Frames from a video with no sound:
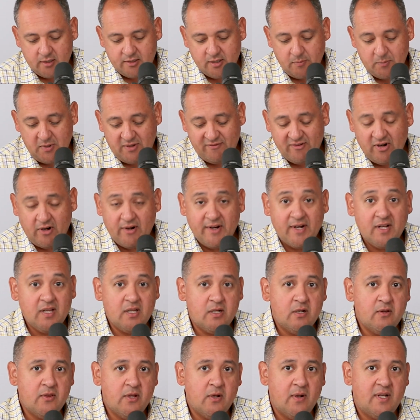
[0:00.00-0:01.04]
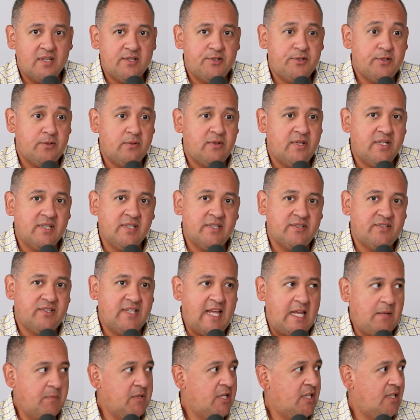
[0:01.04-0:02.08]
To be very clear, though, I do think a
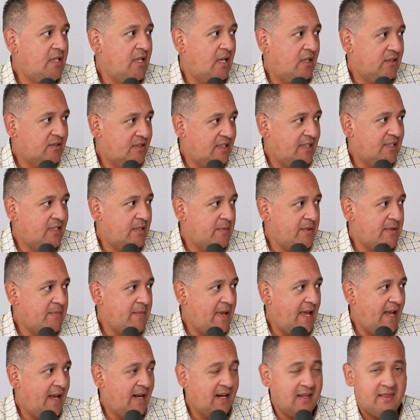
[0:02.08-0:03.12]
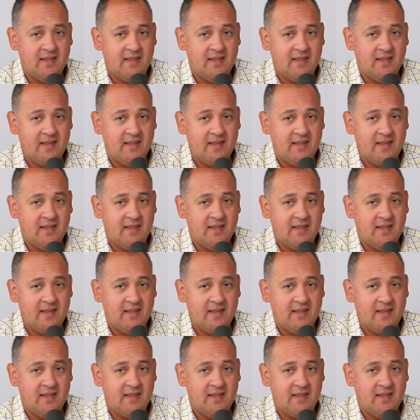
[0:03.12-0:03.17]
statement does need to be made.